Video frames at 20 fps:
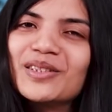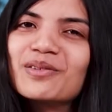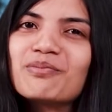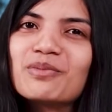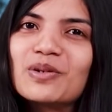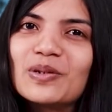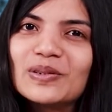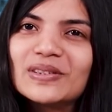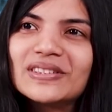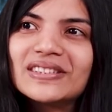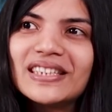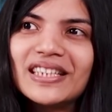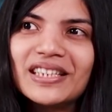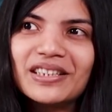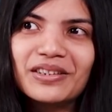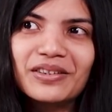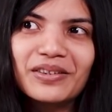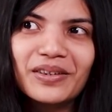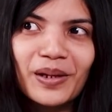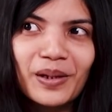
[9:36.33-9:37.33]
the most
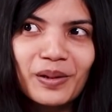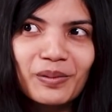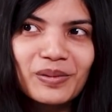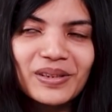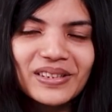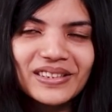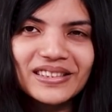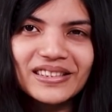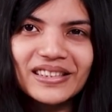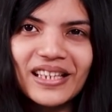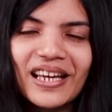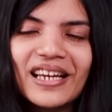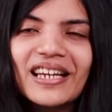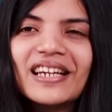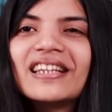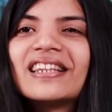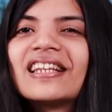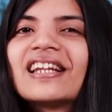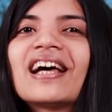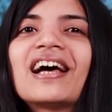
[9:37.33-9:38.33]
incredible
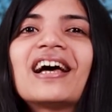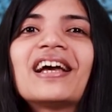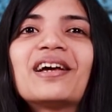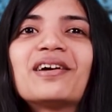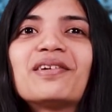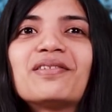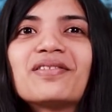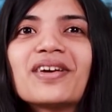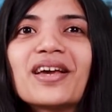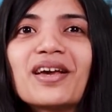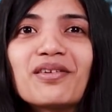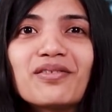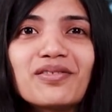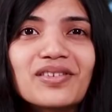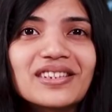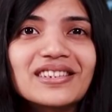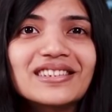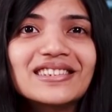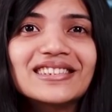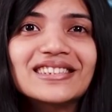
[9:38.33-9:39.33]
sight that I have
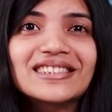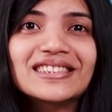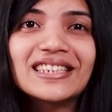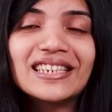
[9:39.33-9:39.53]
ever